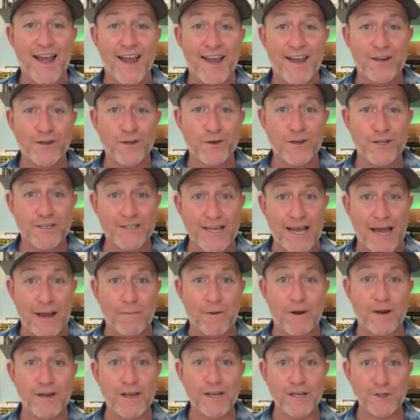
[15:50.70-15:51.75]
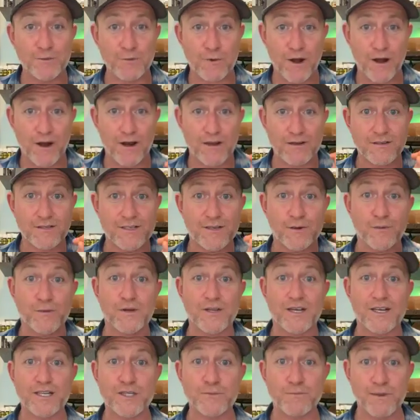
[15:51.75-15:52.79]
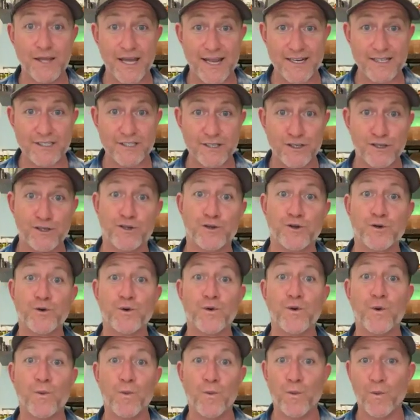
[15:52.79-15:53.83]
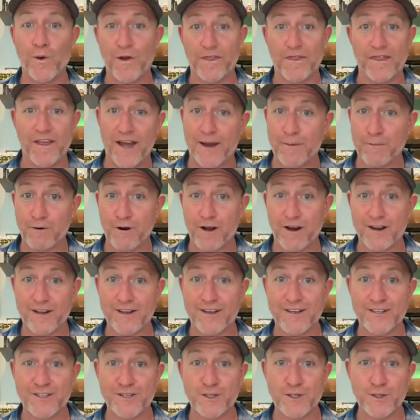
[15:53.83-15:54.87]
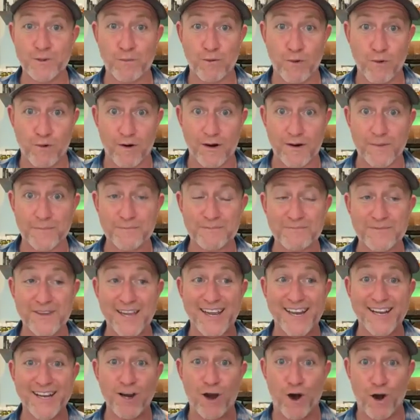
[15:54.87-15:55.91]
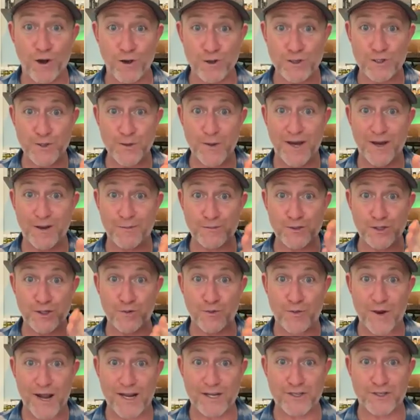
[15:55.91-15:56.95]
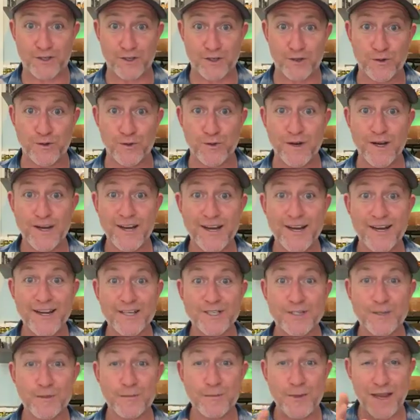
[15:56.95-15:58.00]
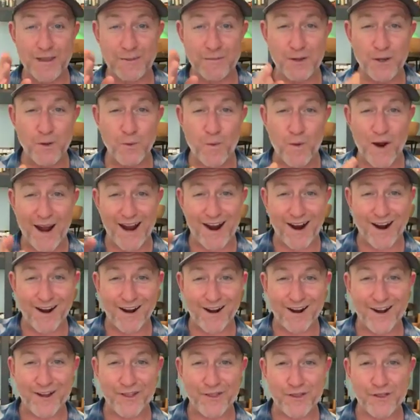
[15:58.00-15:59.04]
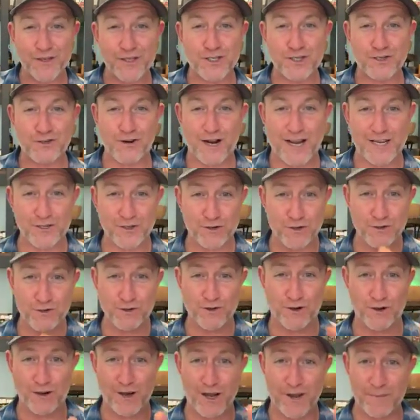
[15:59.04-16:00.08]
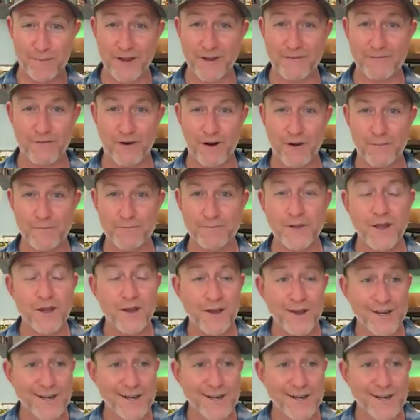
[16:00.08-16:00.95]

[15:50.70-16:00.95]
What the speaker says: And you can tap on each product and it will explain to you what that product can support. It can also help direct you to maybe where the stressors are coming from.